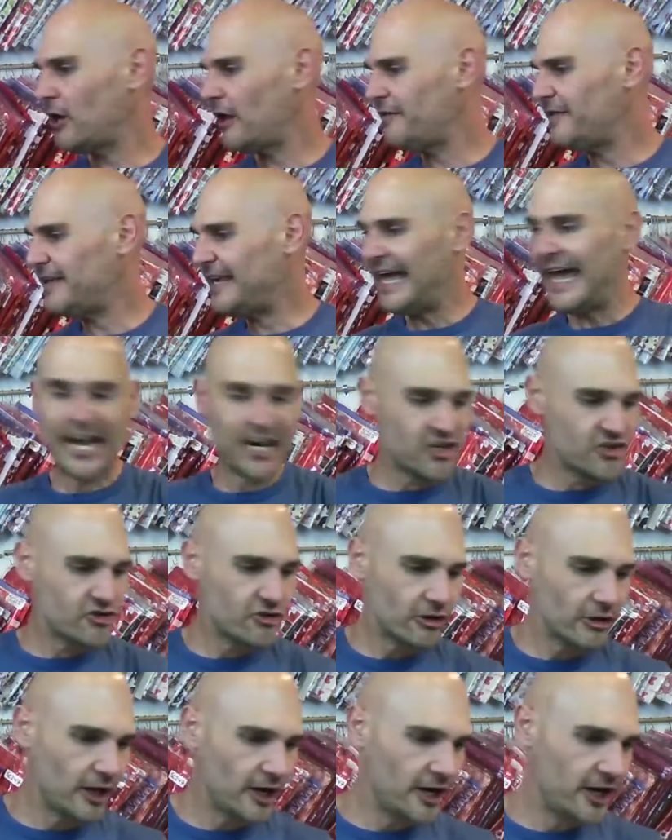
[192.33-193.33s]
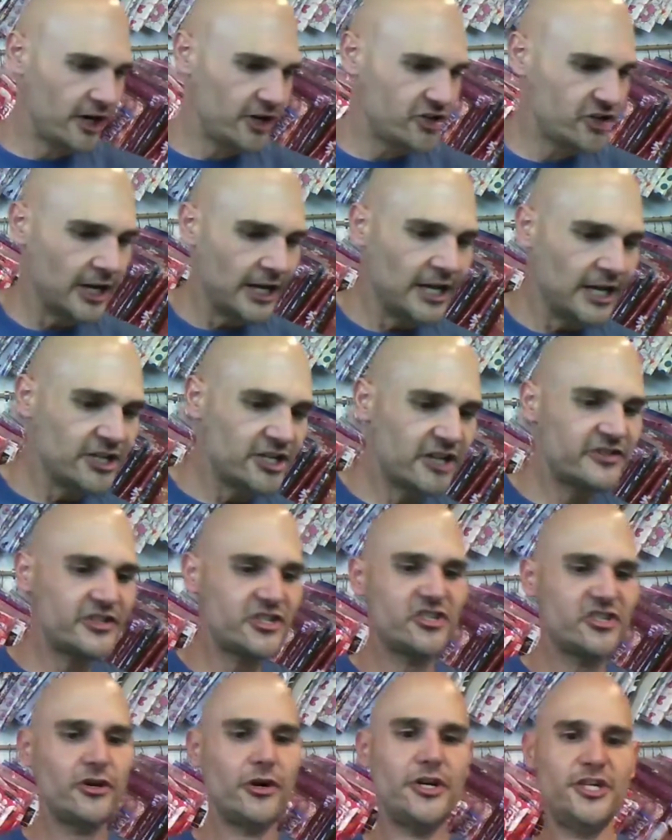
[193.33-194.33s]
on the extra large just to
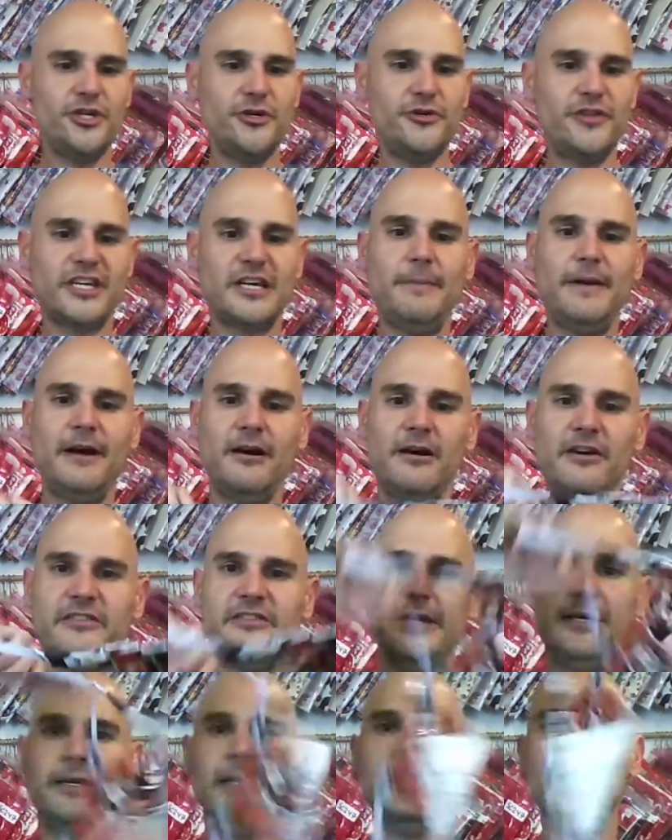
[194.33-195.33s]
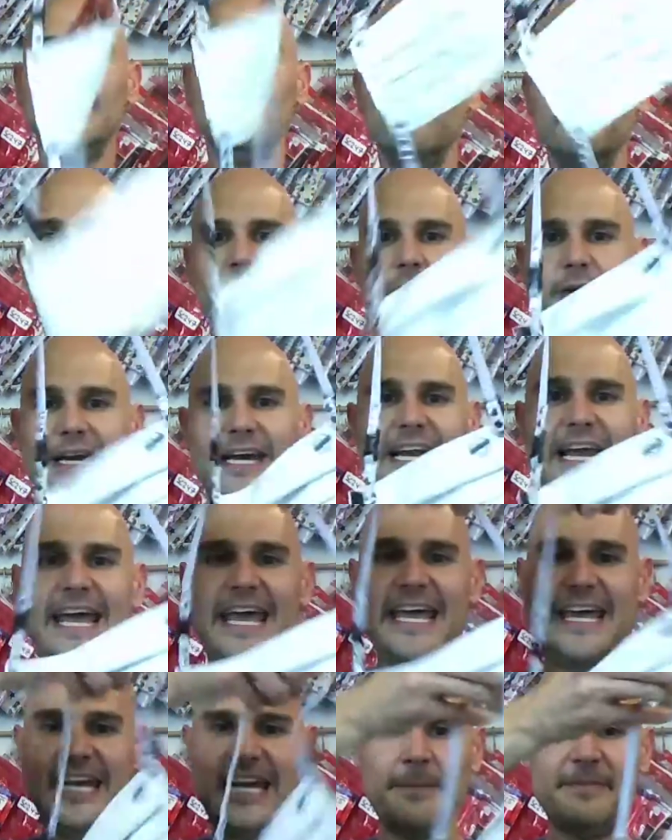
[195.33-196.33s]
show you the comparison. So again, I
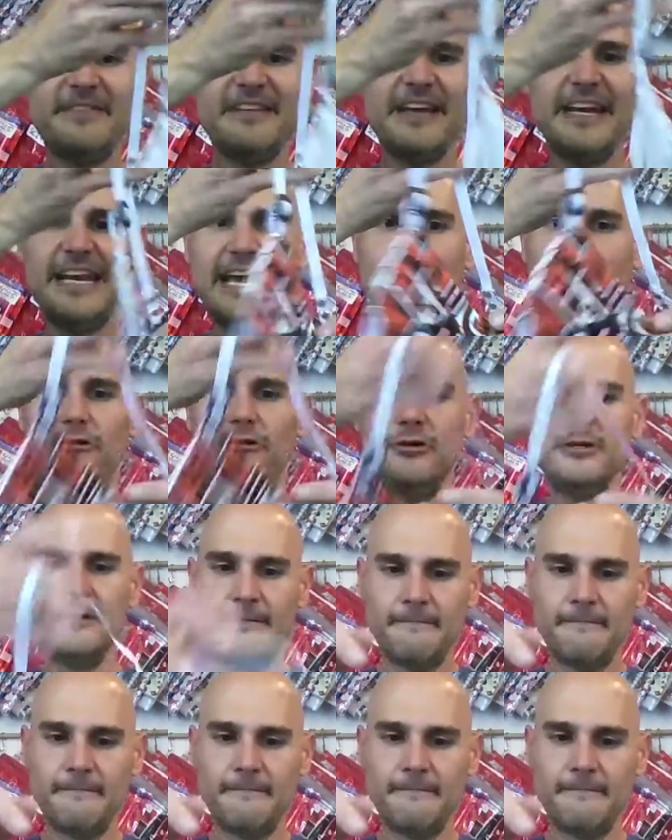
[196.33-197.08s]
hang it upside down.